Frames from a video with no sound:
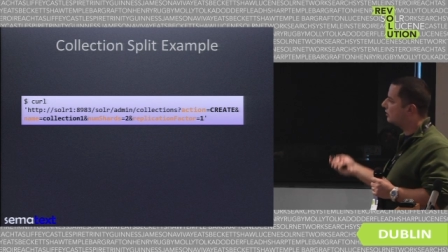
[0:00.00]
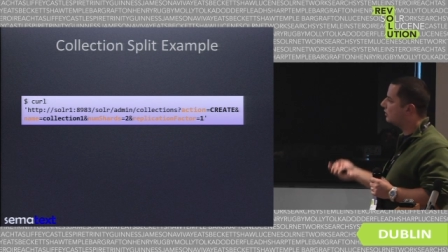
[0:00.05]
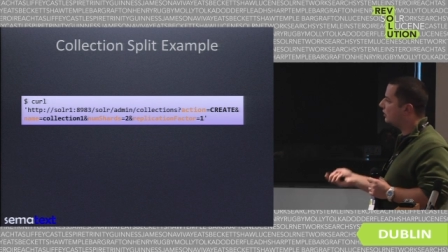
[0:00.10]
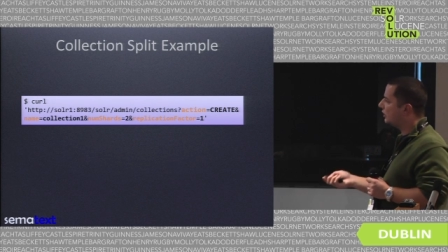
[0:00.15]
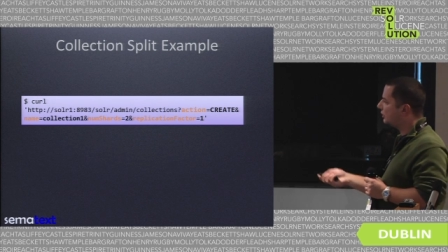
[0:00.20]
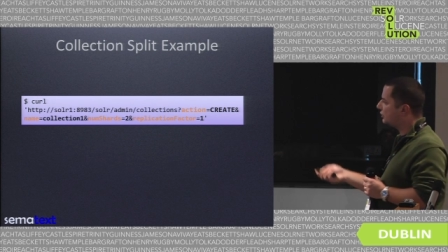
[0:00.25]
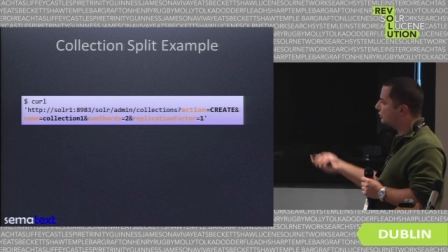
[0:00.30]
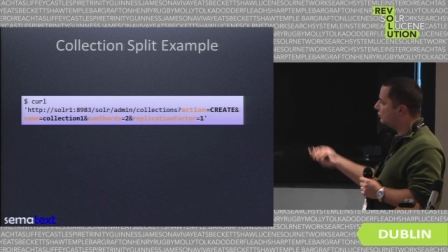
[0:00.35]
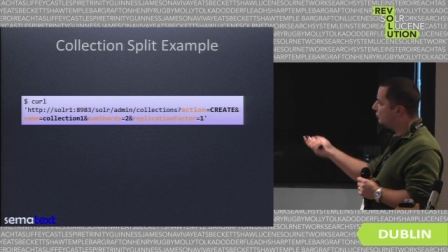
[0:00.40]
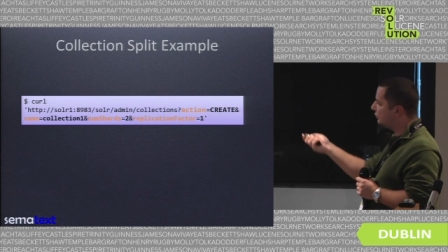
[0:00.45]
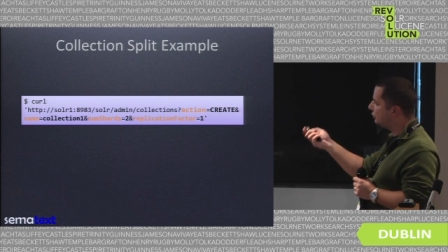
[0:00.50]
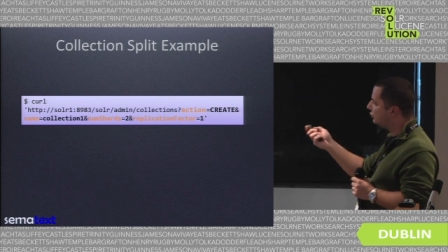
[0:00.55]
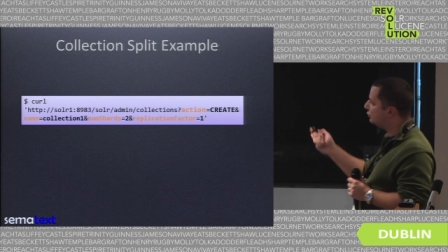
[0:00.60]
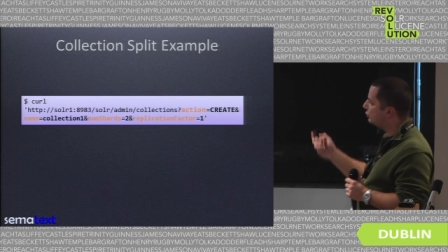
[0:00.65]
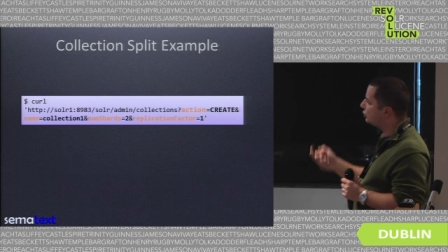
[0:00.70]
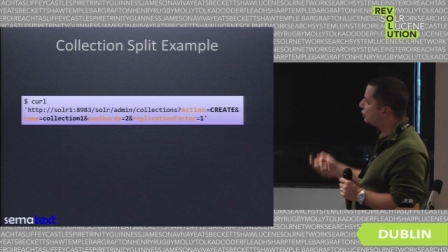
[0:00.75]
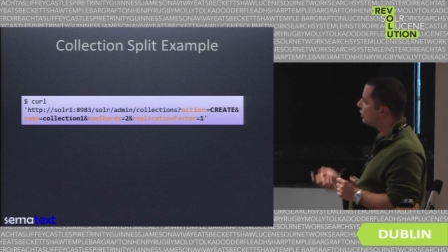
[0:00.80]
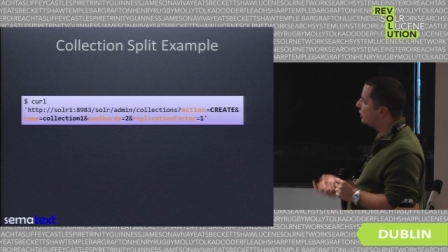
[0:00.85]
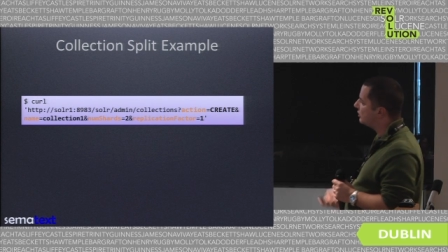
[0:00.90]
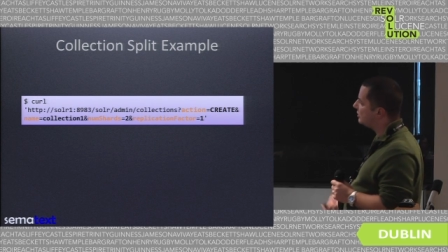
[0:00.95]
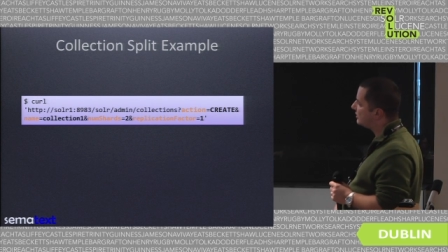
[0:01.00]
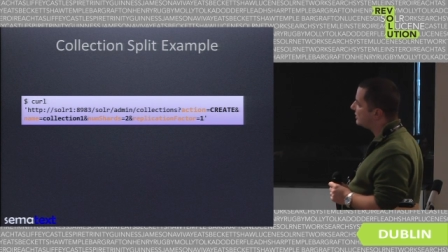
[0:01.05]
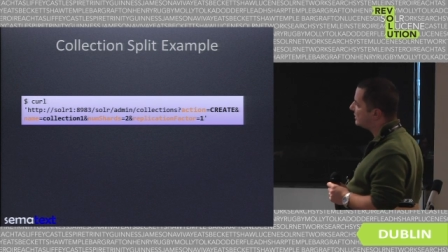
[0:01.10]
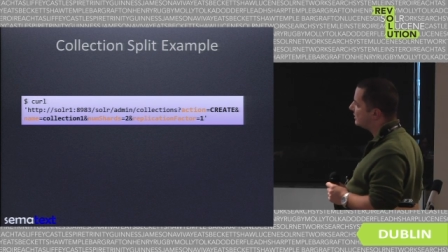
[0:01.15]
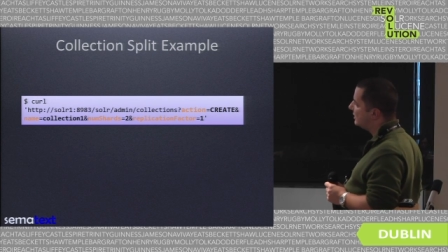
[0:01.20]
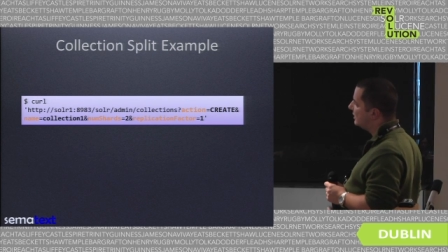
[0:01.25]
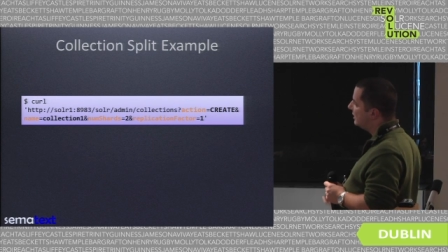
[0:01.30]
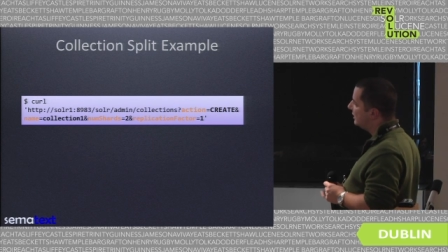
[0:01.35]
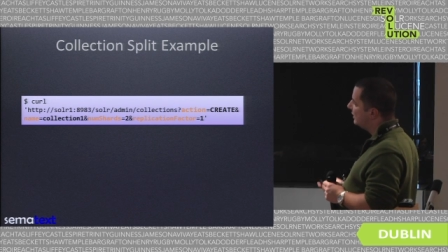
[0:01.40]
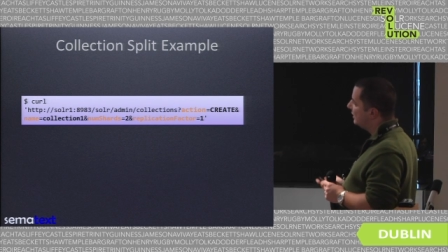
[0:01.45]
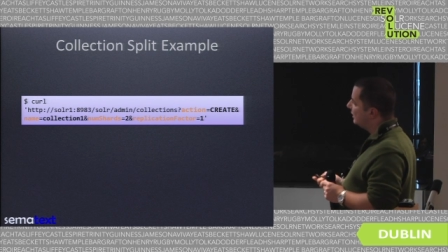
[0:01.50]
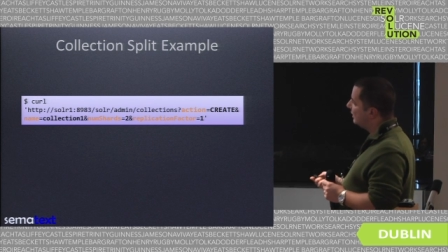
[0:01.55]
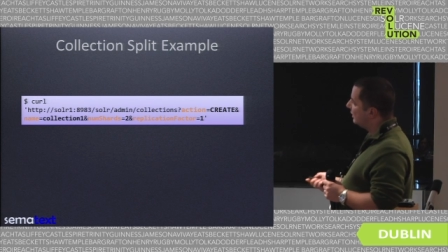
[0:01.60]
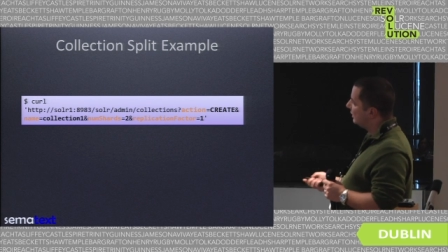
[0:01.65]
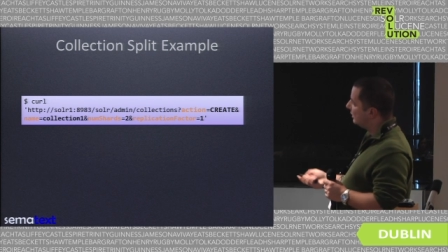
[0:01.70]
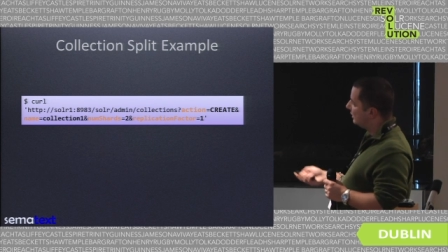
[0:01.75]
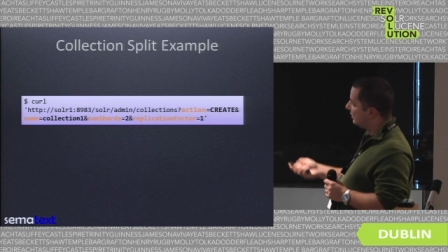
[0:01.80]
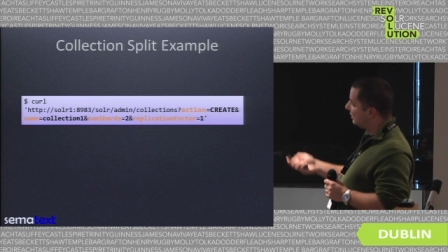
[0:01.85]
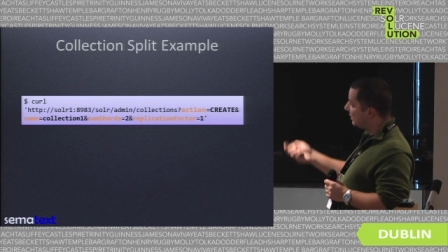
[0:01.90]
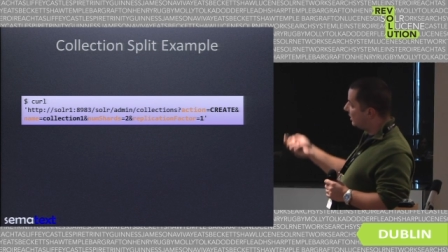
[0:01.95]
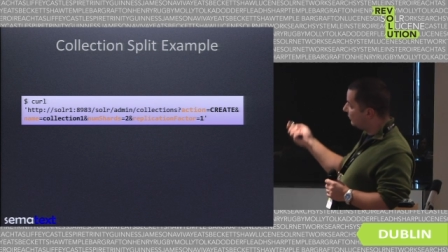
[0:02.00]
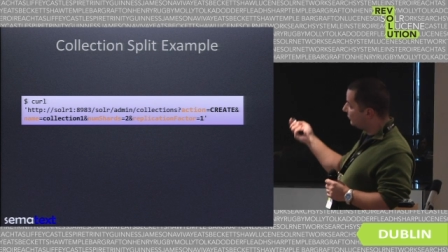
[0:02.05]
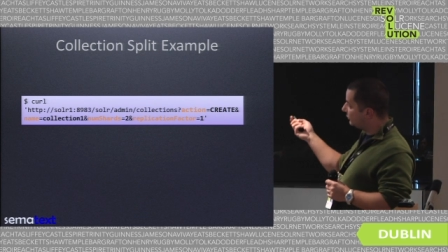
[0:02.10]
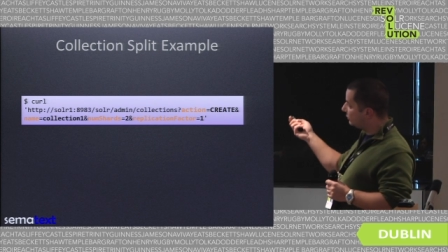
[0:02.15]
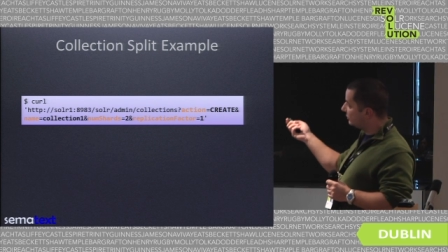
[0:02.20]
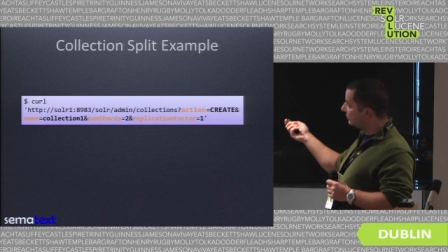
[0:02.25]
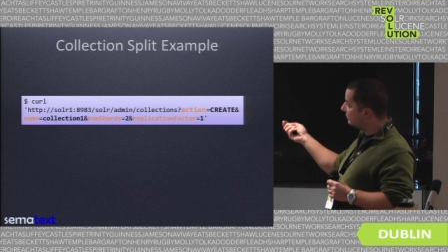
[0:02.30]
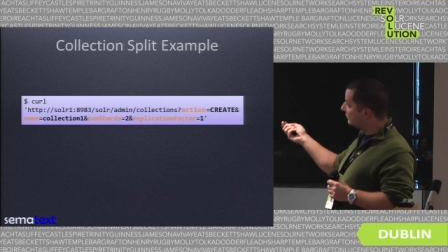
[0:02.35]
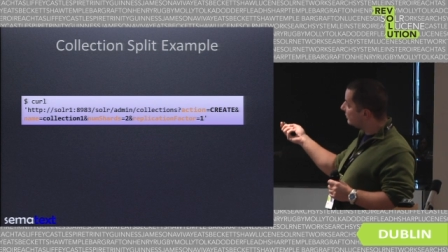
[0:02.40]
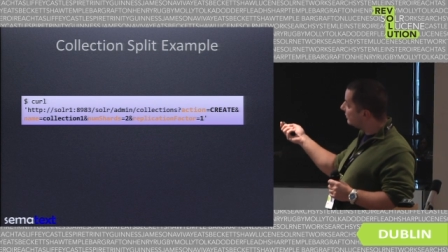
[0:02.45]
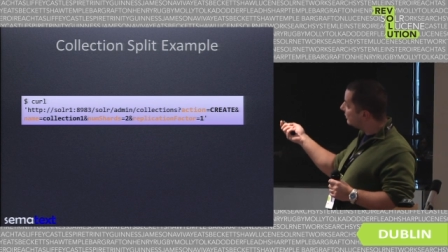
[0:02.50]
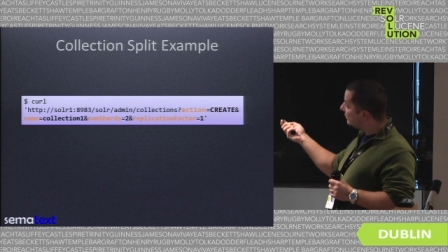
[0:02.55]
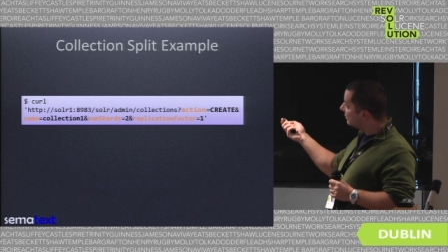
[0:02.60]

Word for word: collection with two shards. Uh, after